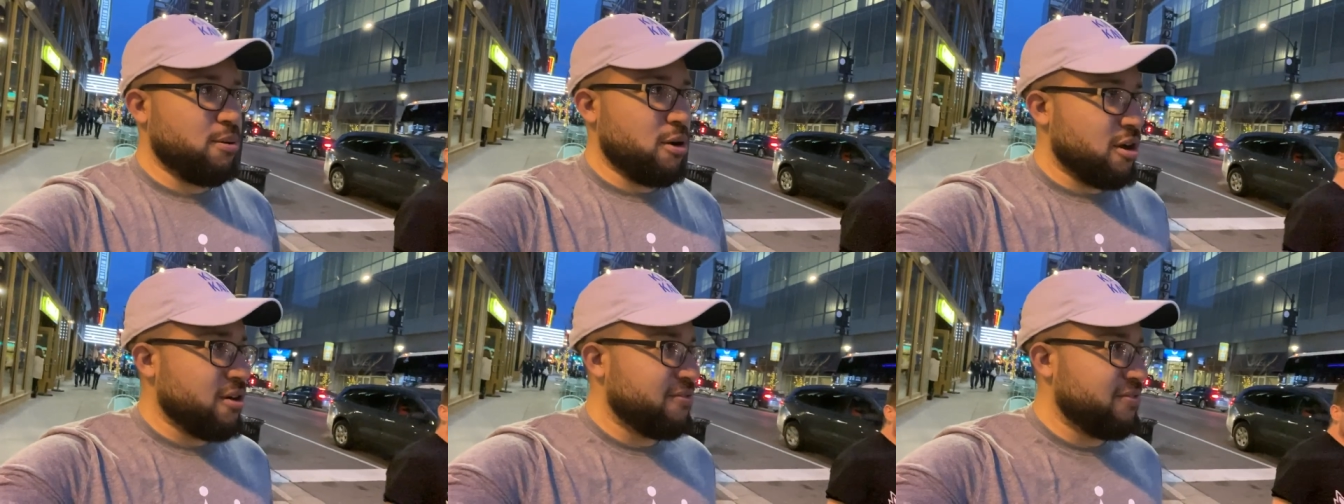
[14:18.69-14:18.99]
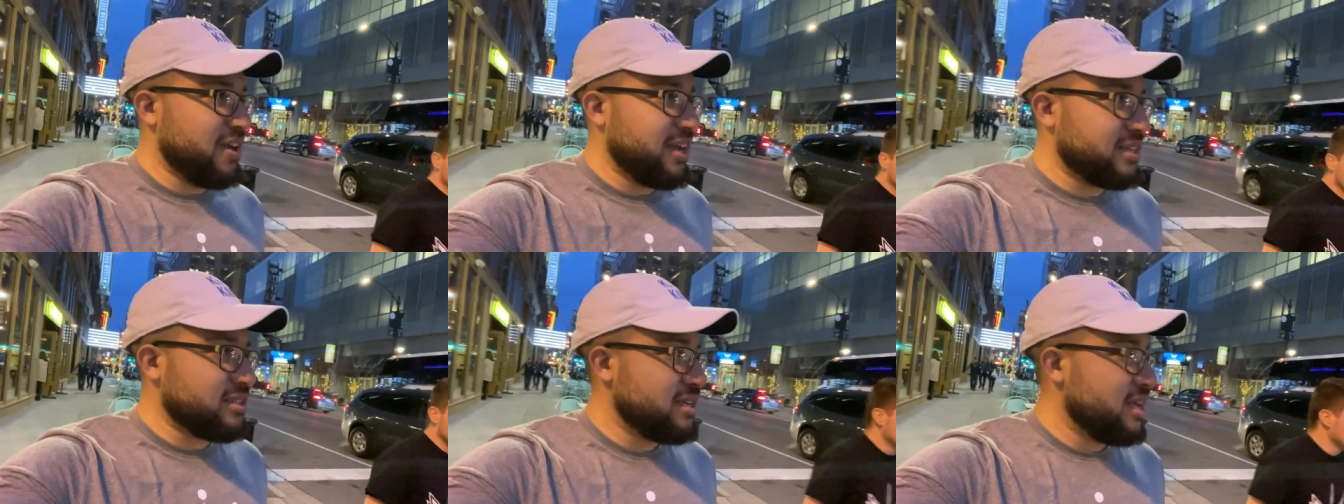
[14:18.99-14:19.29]

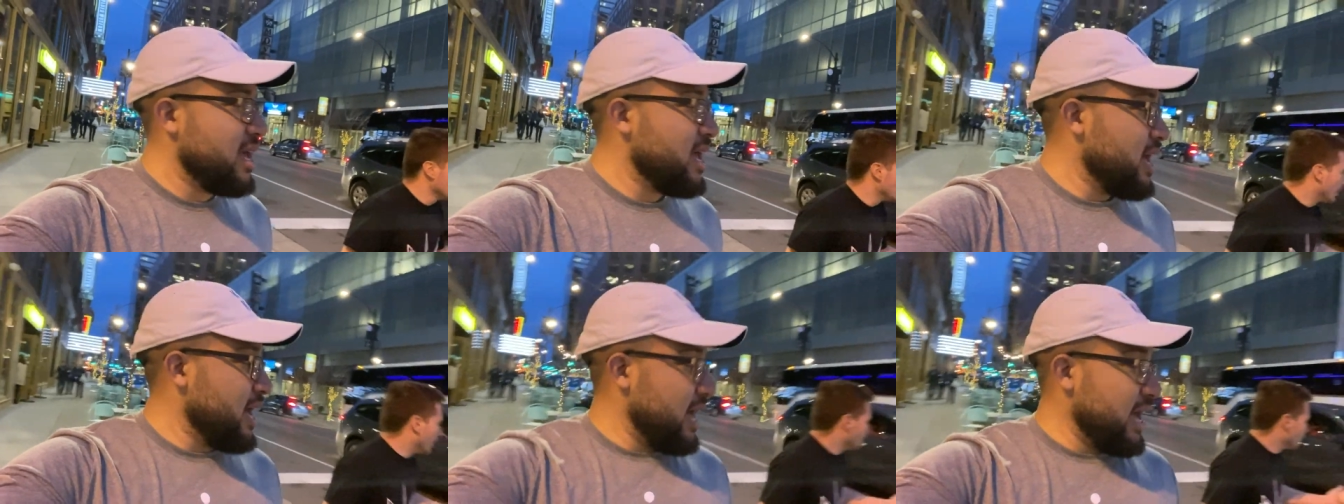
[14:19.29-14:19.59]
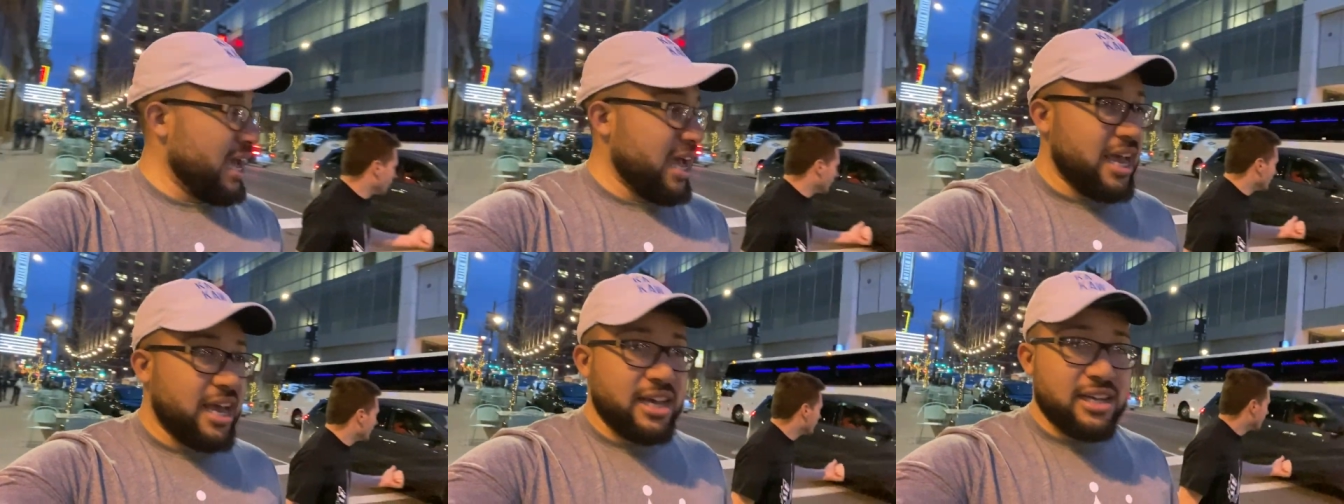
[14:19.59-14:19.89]
perfect.
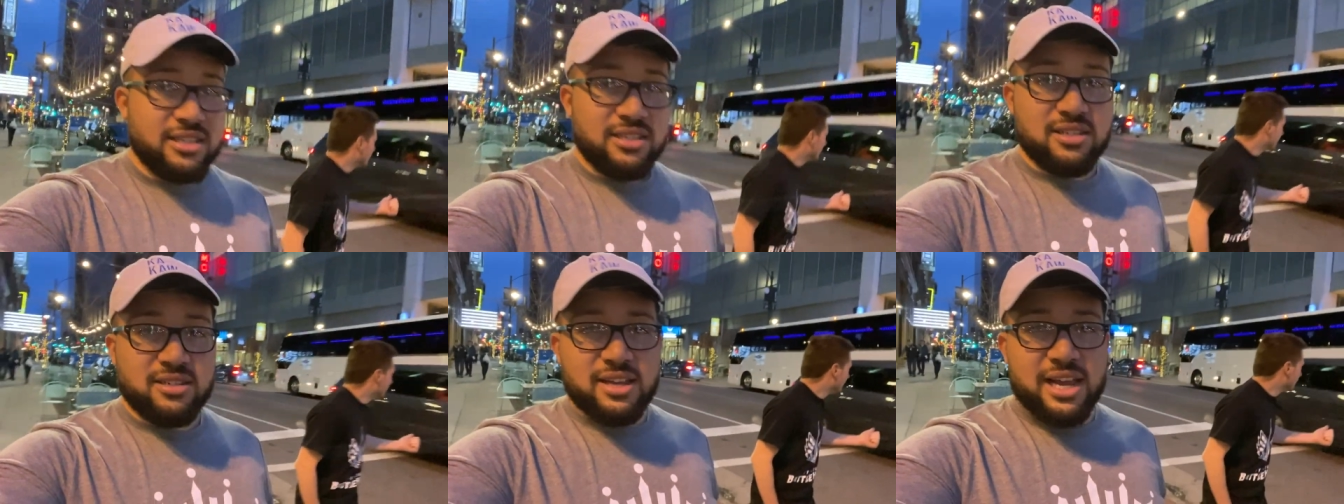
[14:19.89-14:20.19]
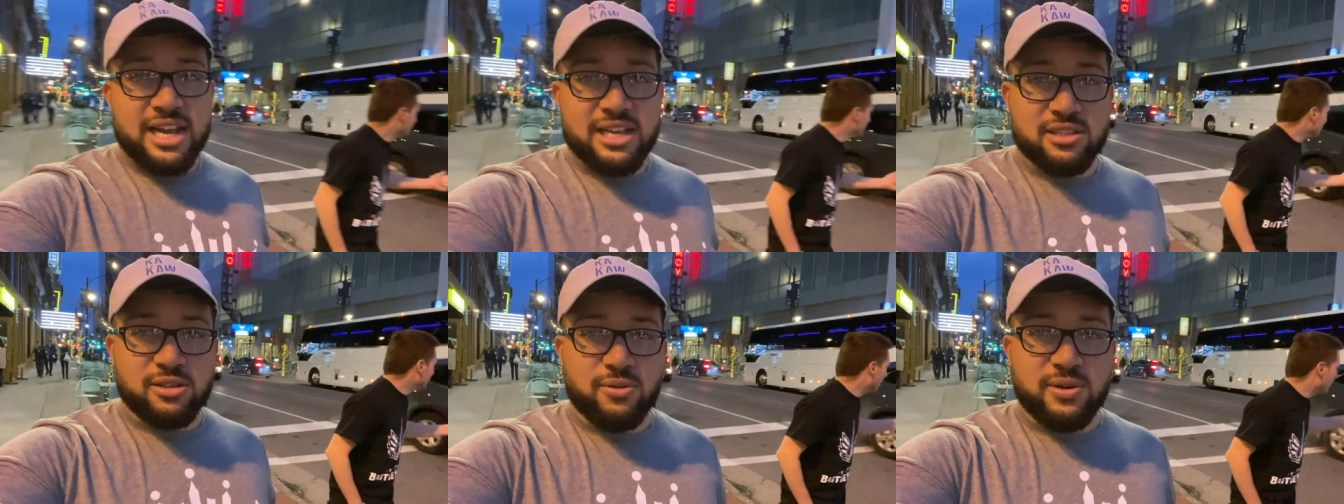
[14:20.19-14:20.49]
And
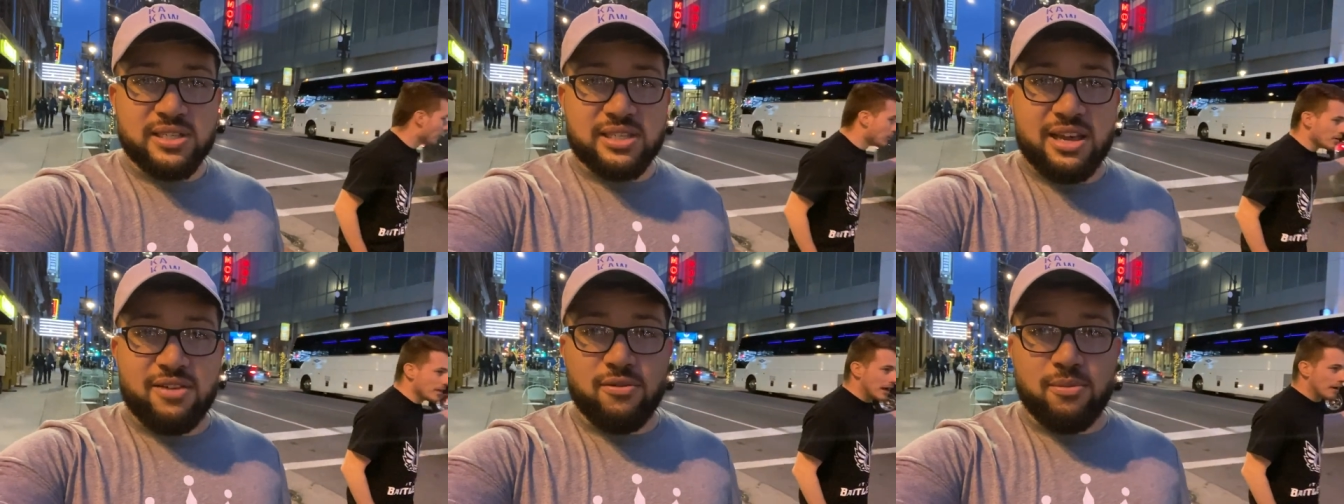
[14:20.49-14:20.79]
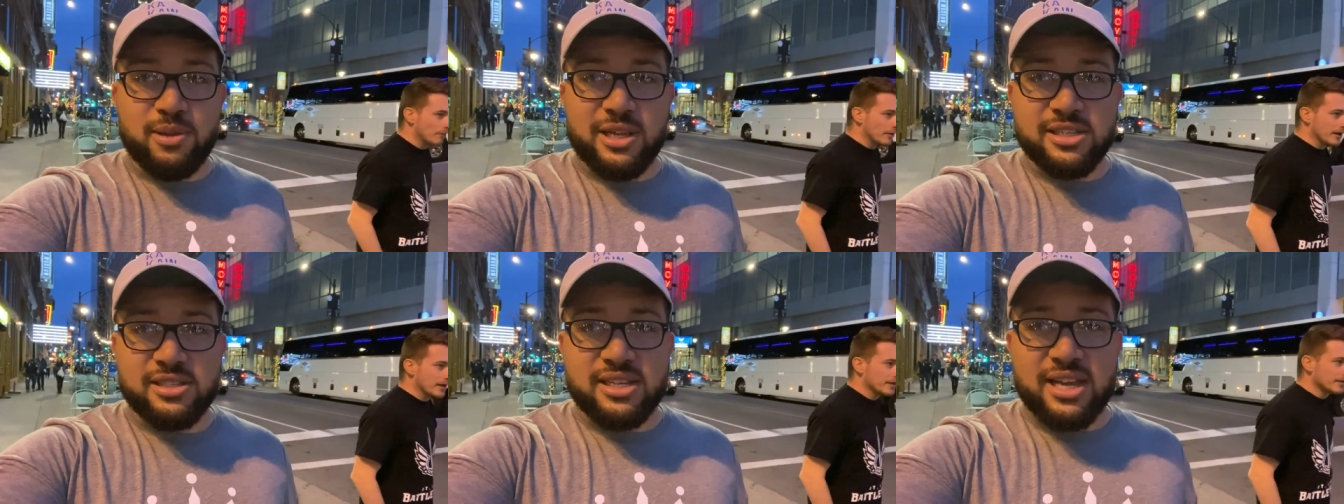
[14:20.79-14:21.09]
as always, have
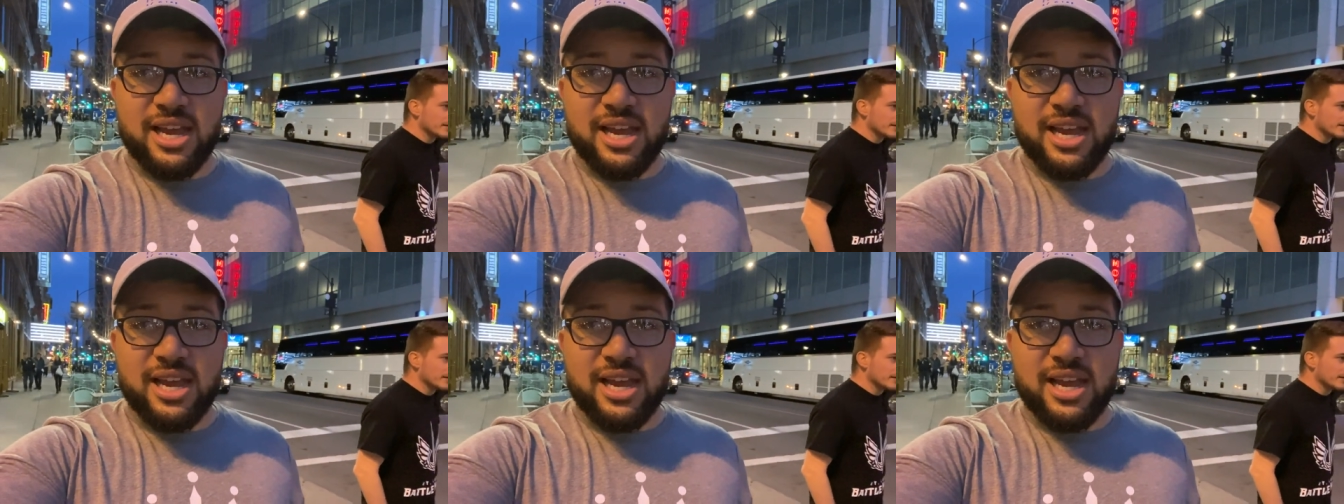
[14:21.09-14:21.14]
a blessed